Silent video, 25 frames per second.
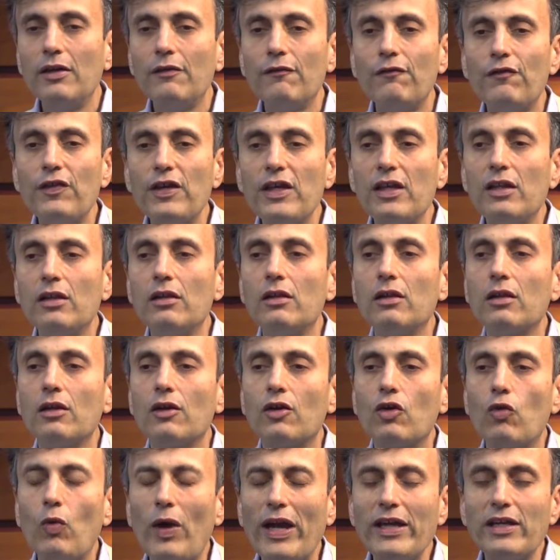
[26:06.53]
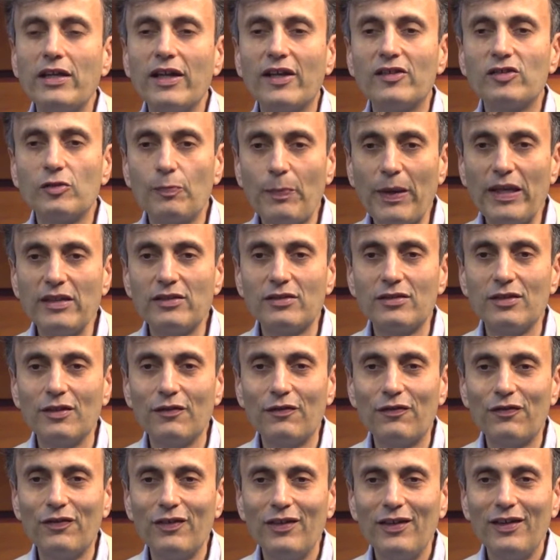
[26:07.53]
feel quite
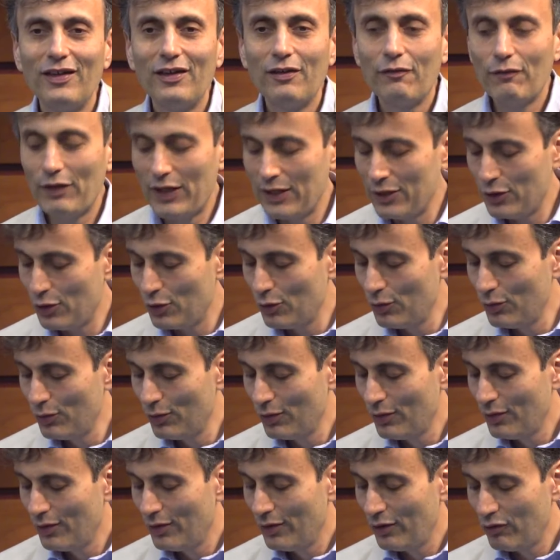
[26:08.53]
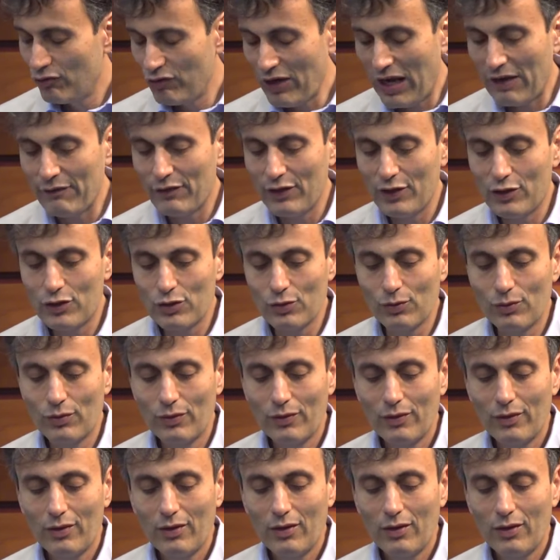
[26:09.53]
expensive when you travel to.